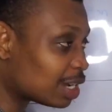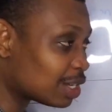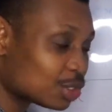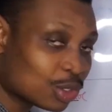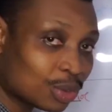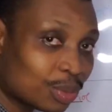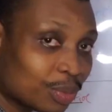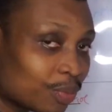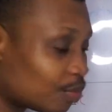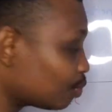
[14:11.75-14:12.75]
calcium
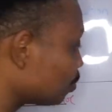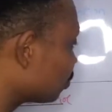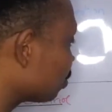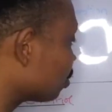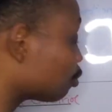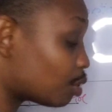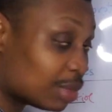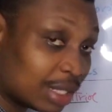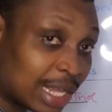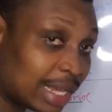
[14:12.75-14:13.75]
from
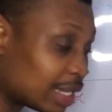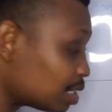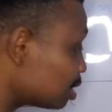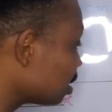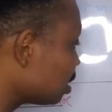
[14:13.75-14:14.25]
the diet.